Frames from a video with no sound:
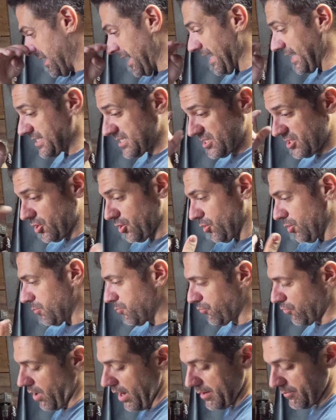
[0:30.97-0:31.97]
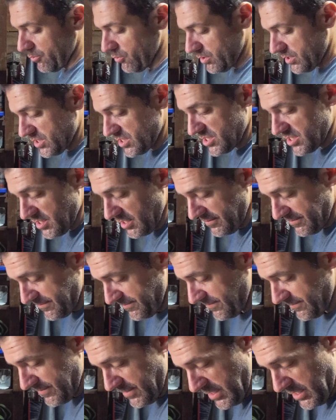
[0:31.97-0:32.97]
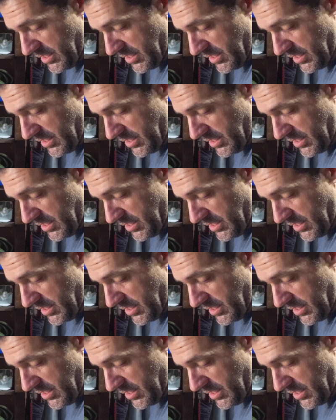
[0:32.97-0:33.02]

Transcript: next coat of primer and stuff